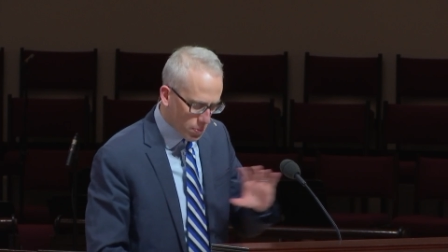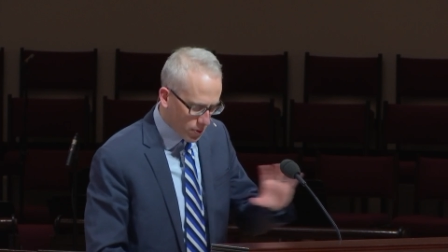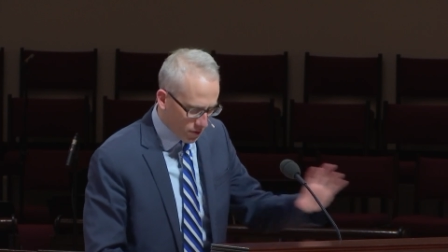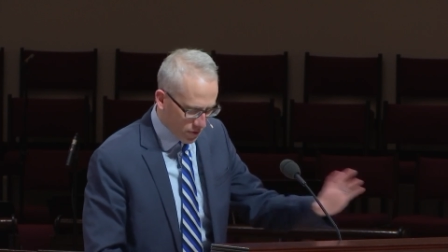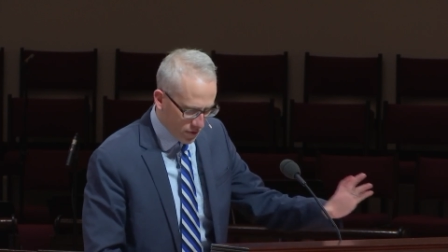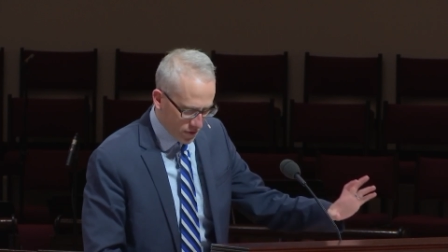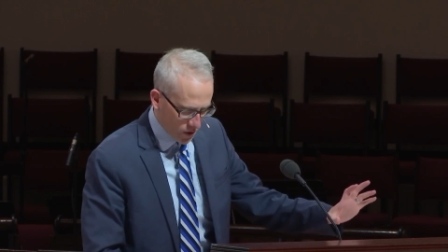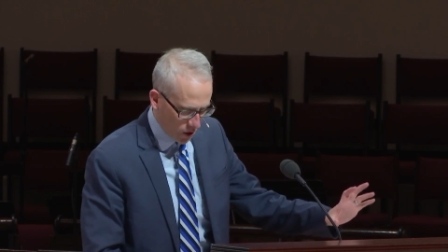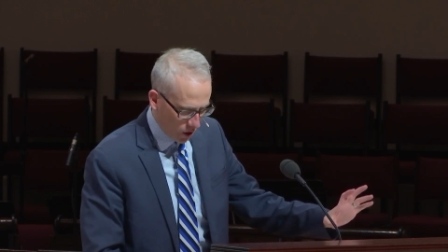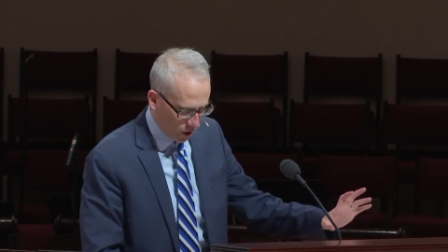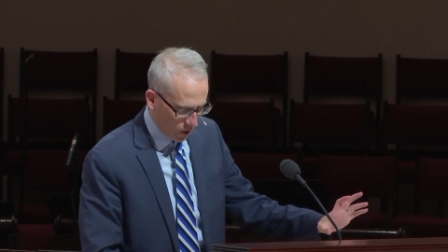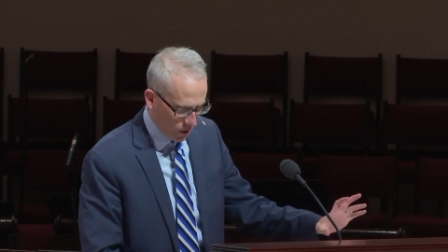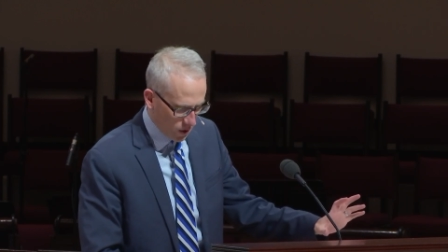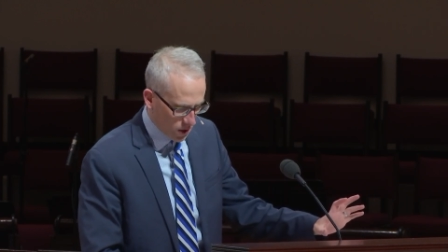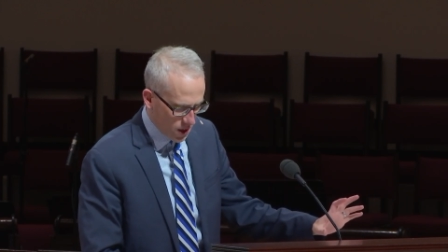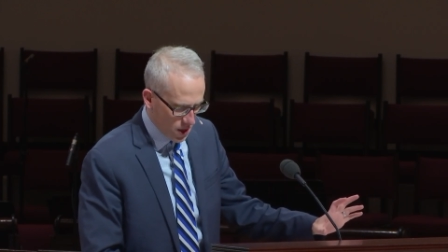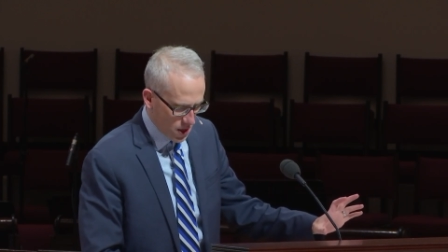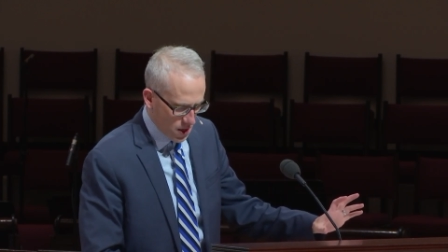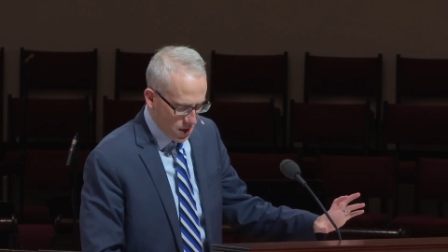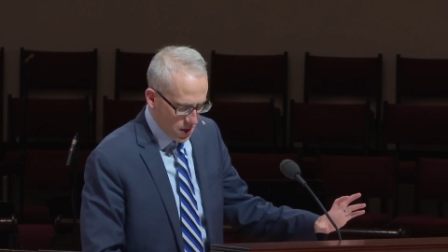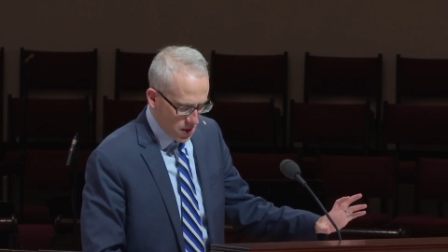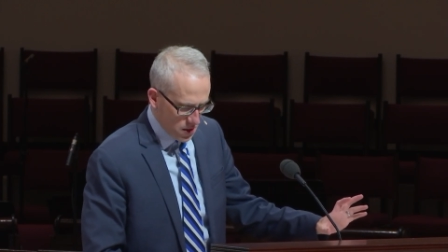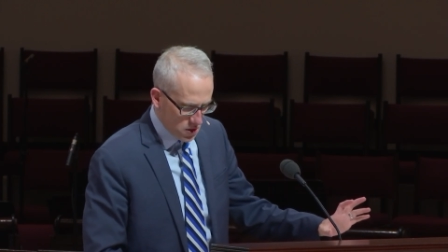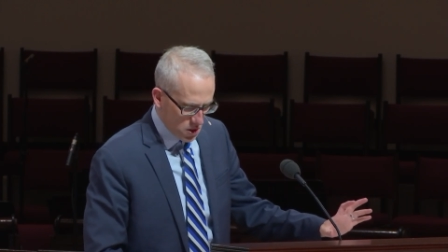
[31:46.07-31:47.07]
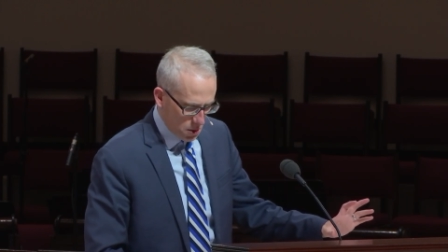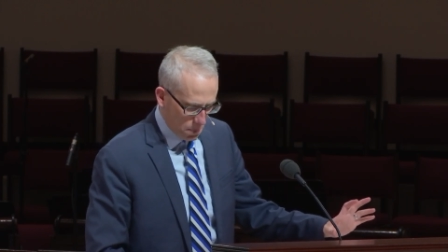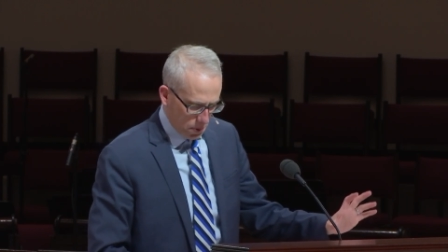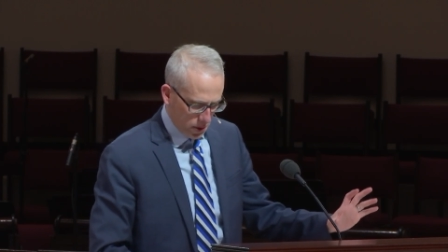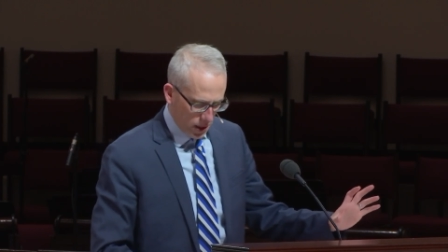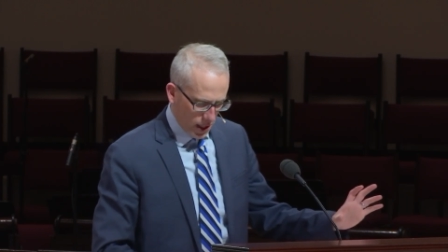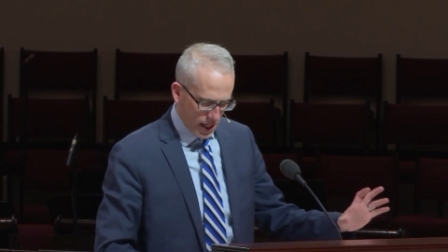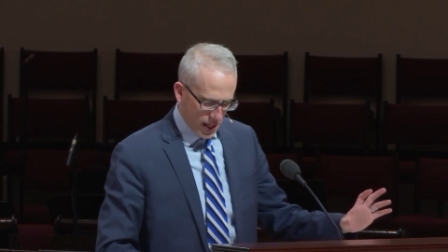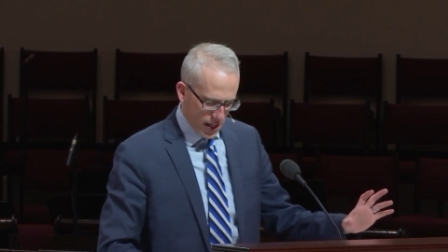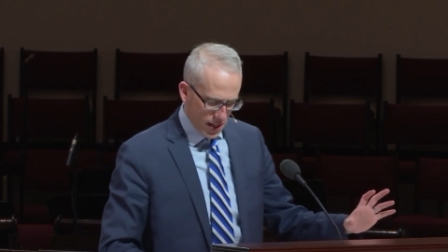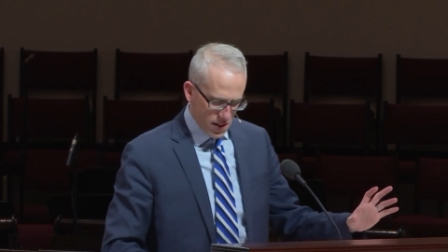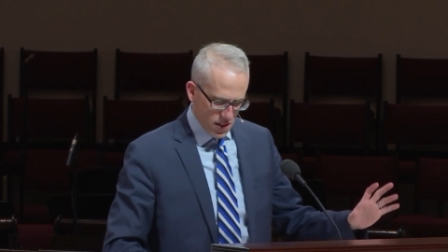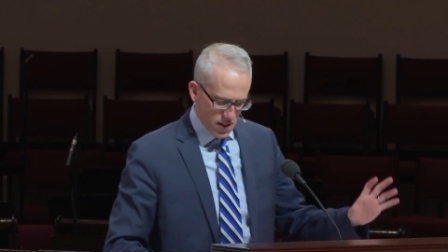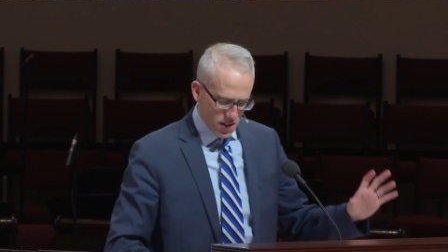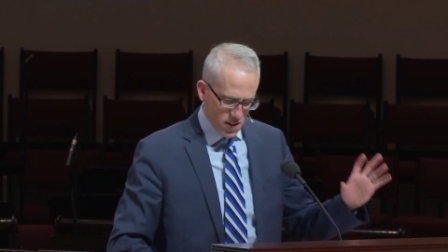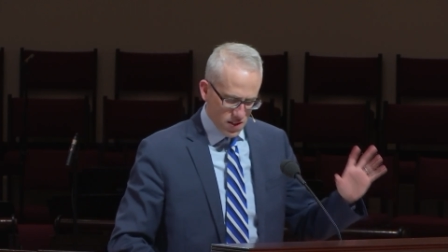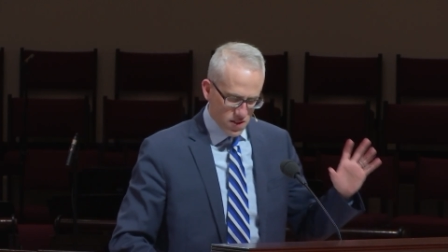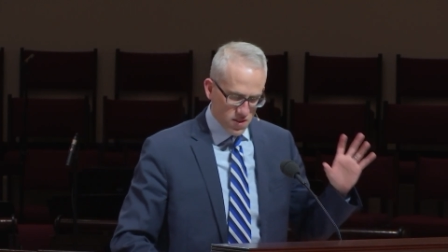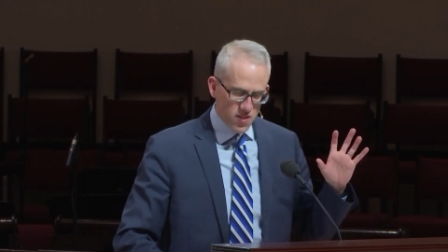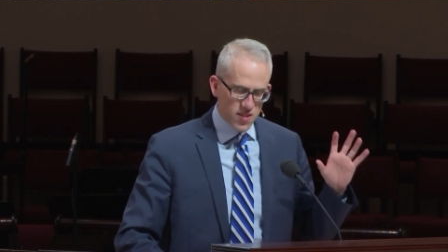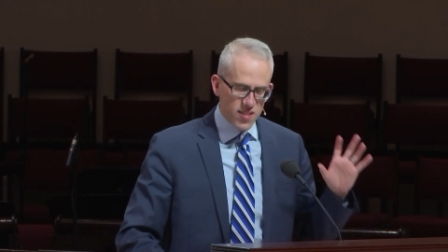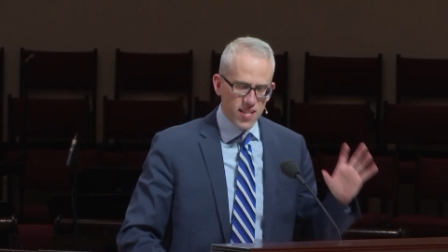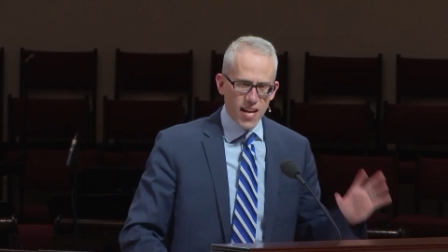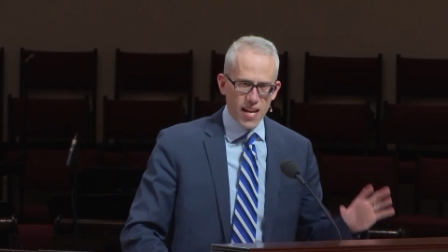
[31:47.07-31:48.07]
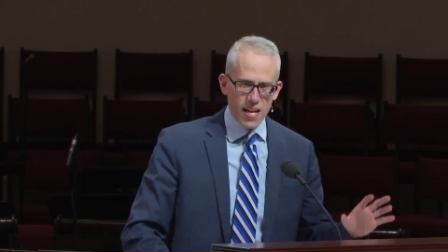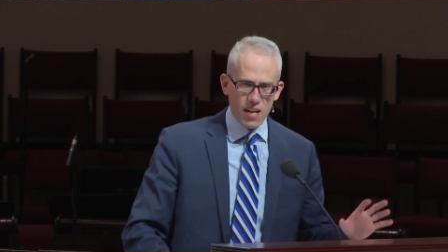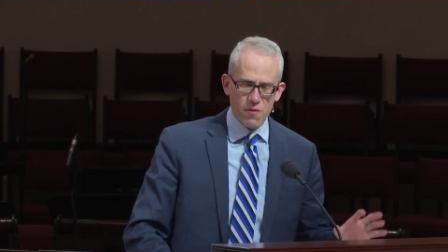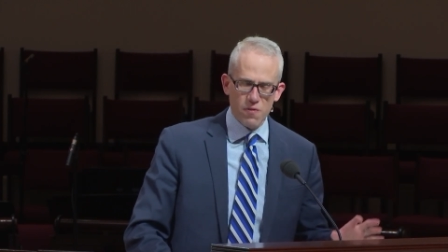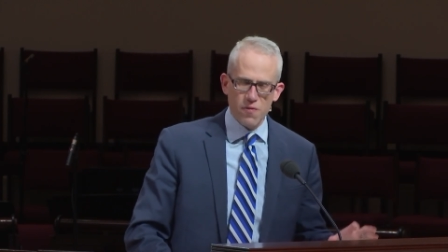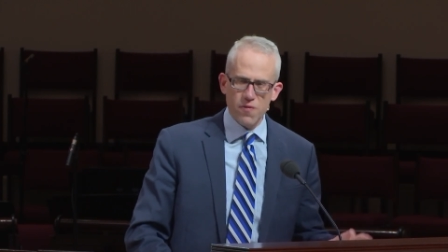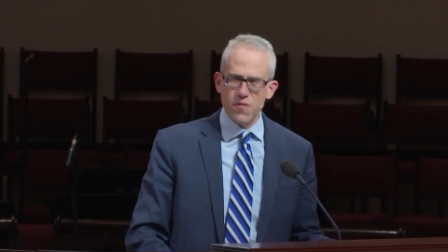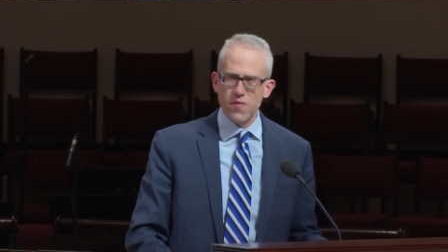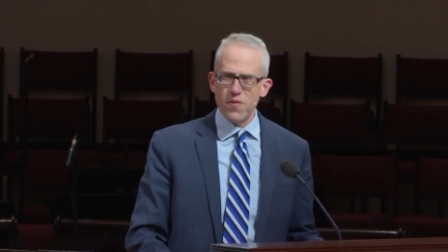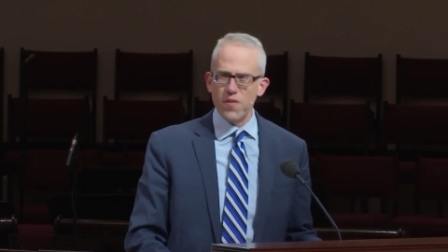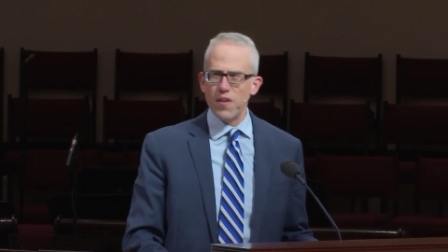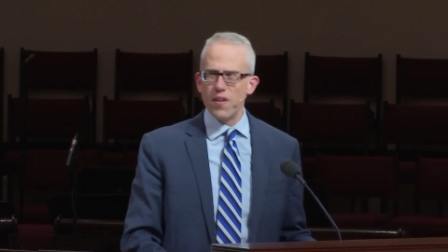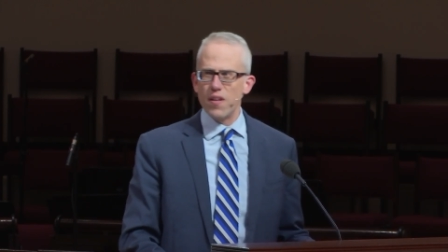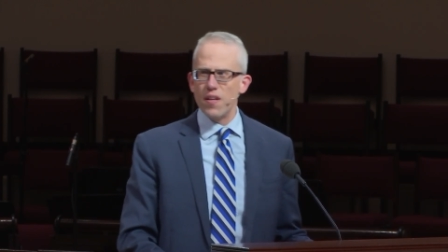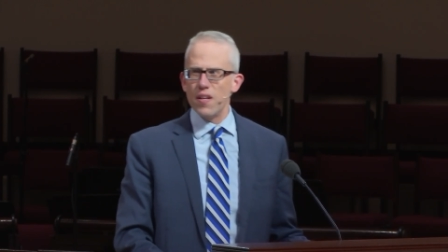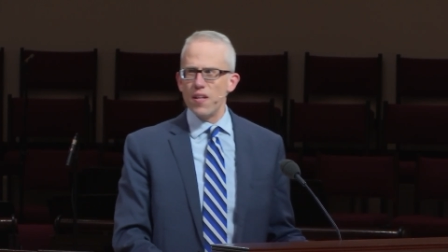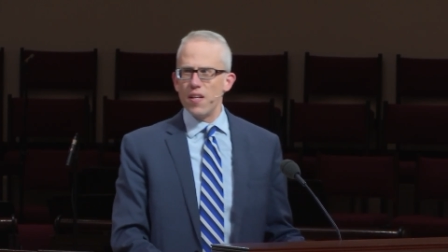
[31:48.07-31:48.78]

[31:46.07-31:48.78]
prefer to play it safe.